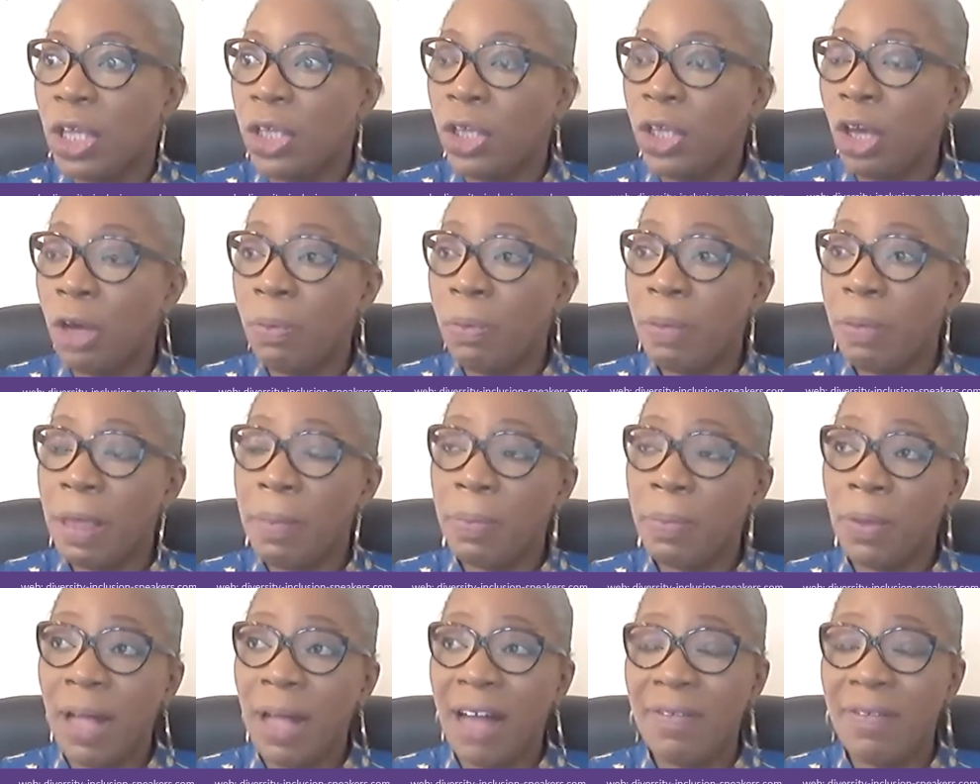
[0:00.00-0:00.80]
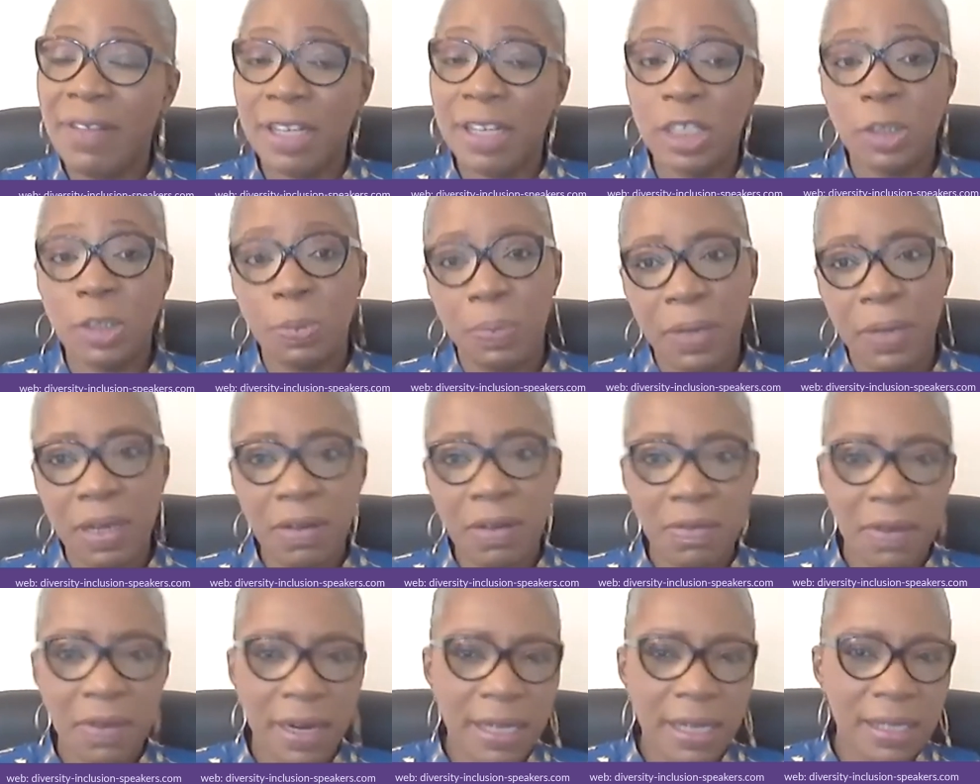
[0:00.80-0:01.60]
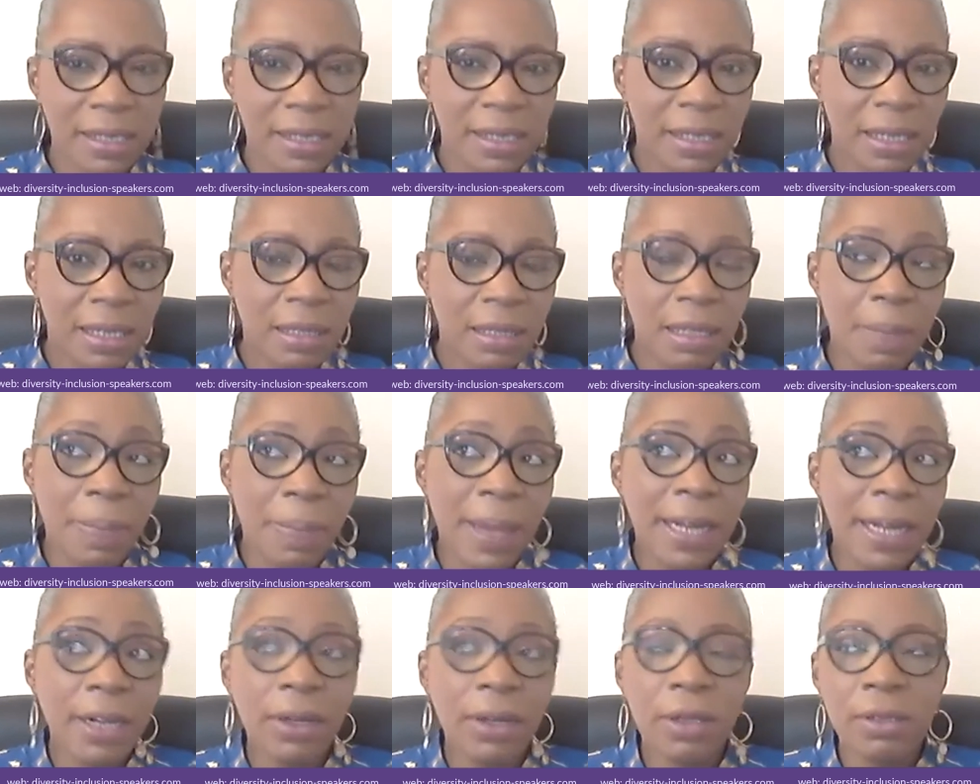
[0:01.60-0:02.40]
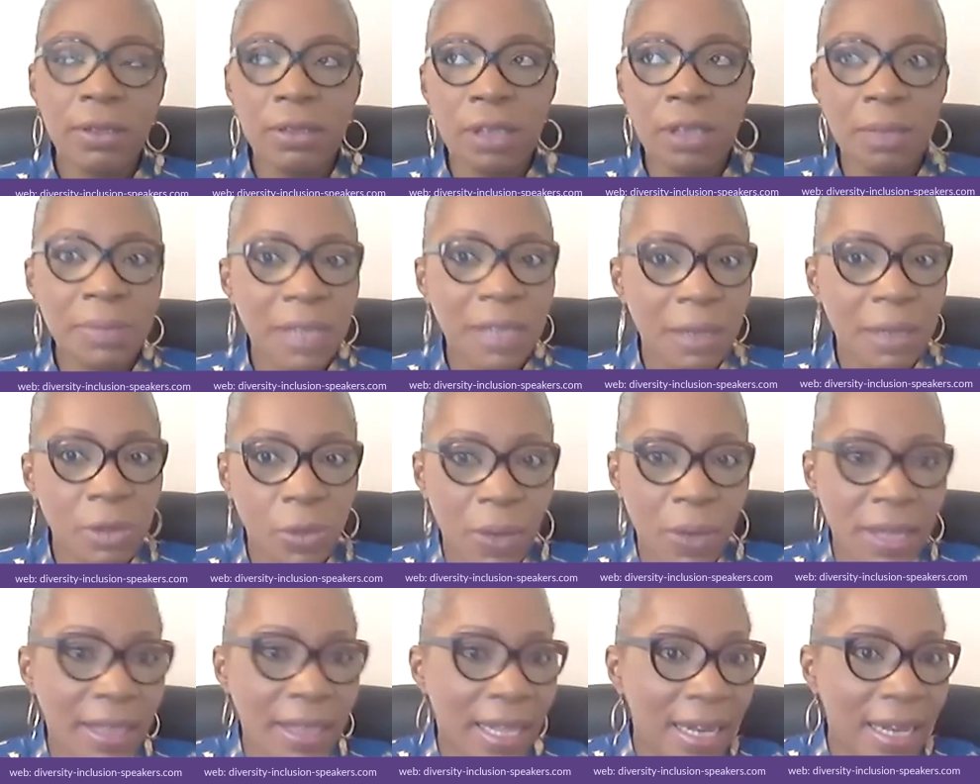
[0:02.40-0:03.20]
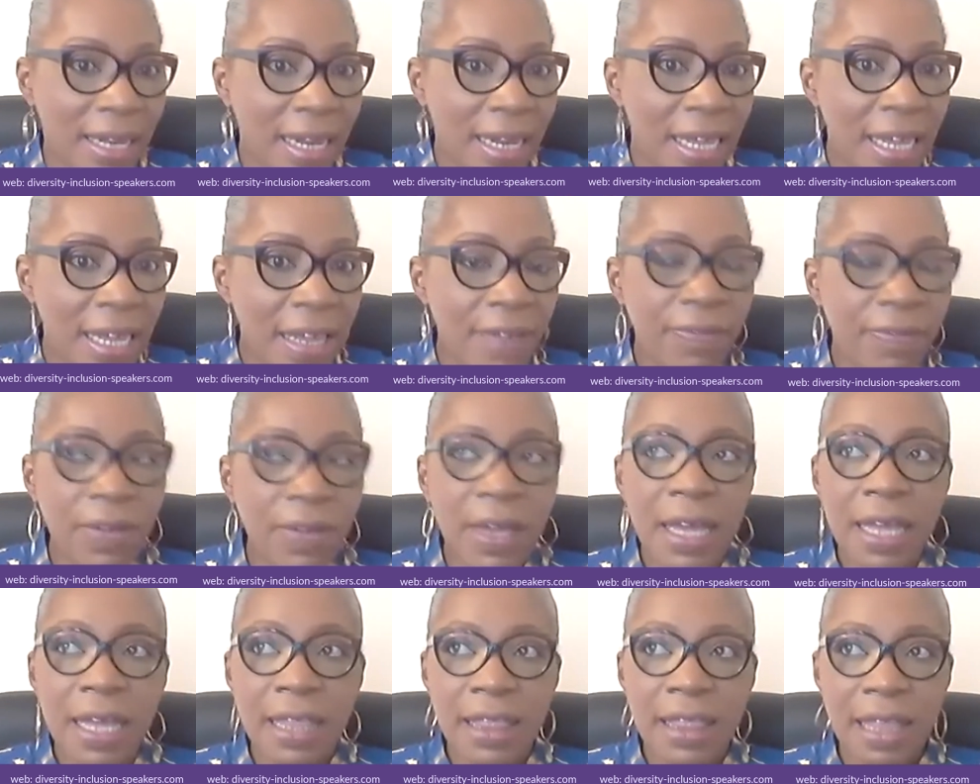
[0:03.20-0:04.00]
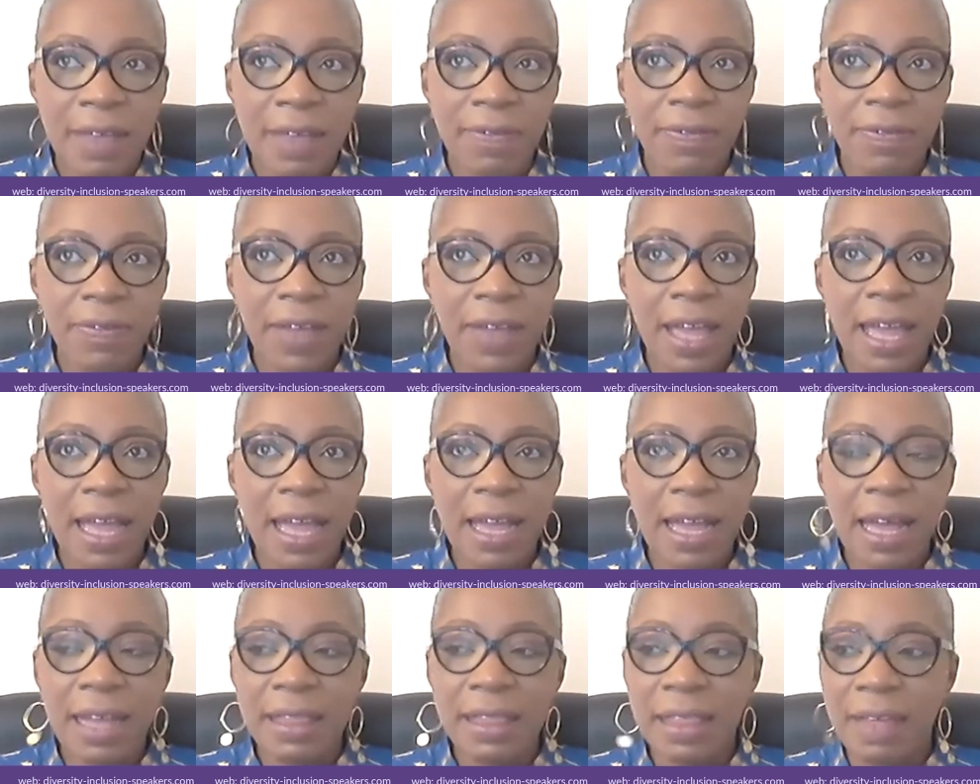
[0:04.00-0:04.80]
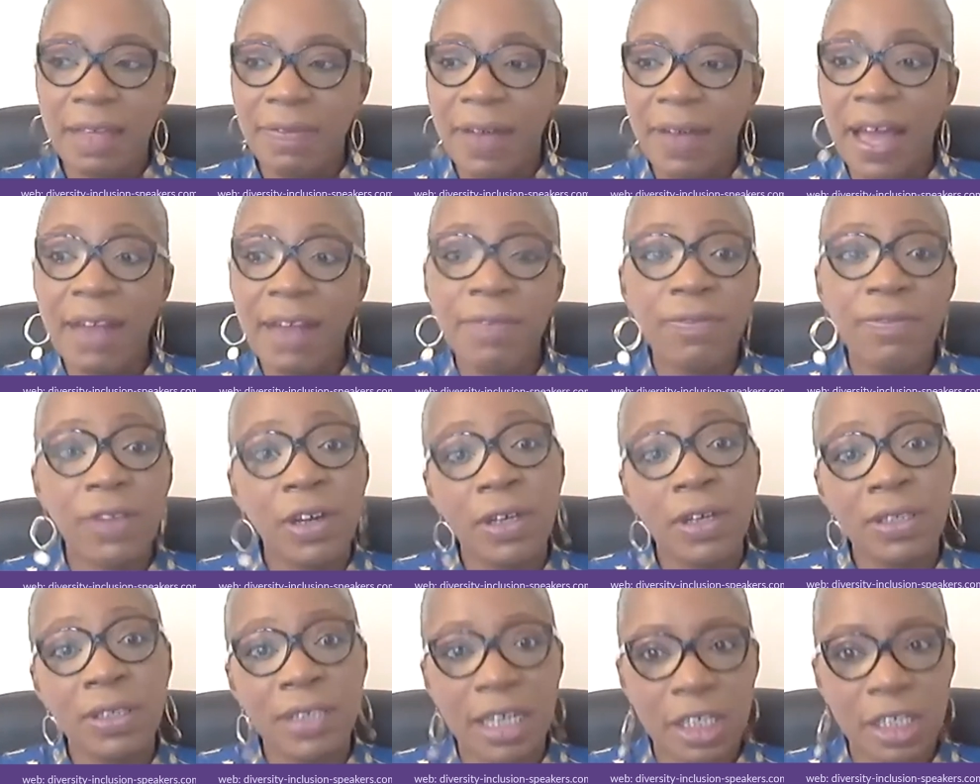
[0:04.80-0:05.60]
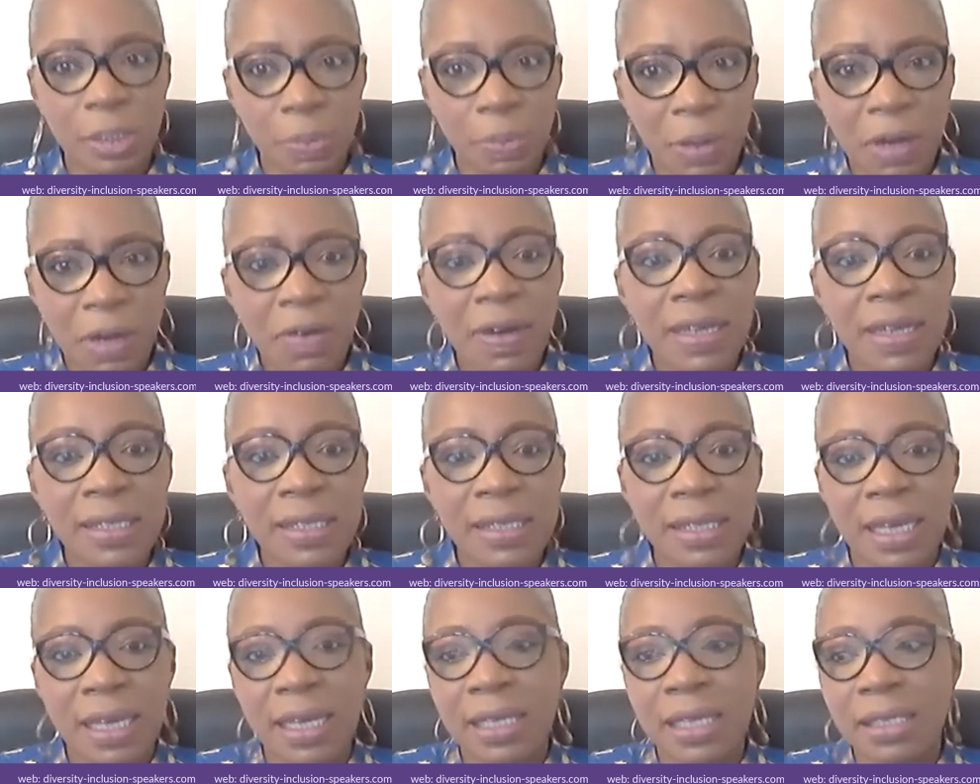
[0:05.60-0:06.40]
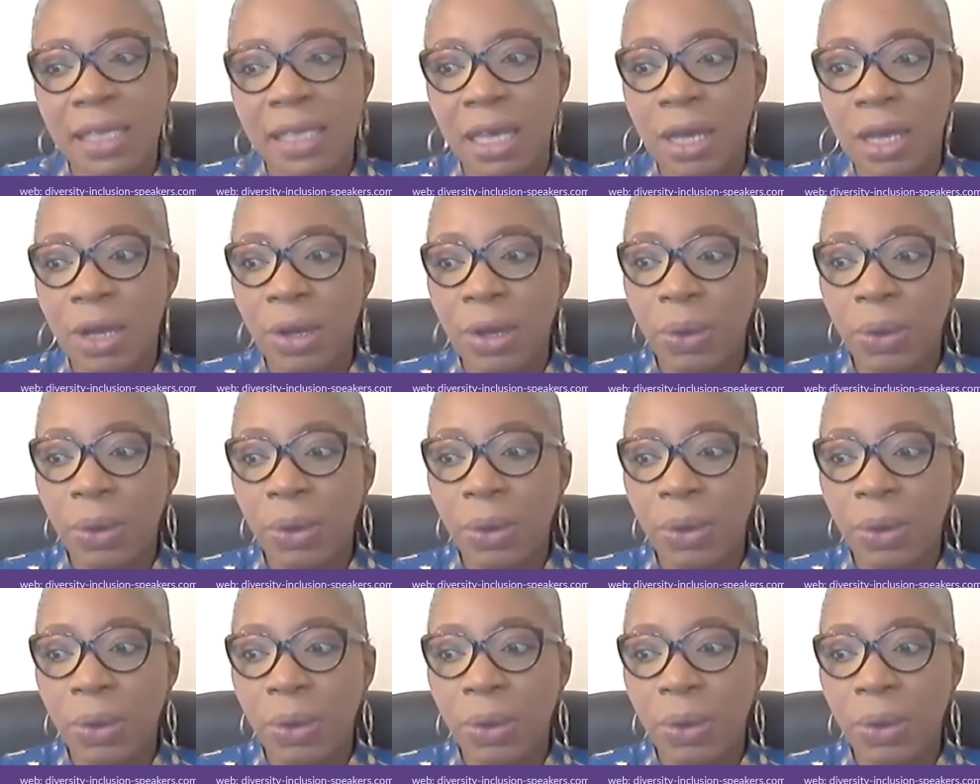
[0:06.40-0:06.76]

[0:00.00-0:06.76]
Young people have experienced, depending on sometimes where they live, they've had various experiences.